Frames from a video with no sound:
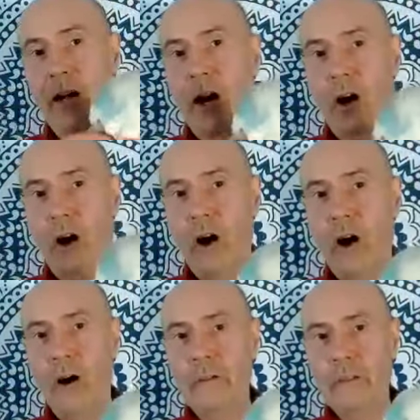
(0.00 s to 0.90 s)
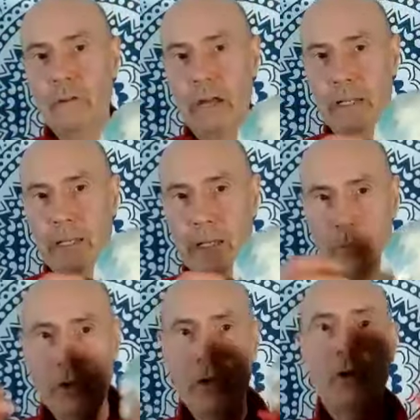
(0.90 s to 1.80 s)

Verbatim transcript: and the heart of the cranium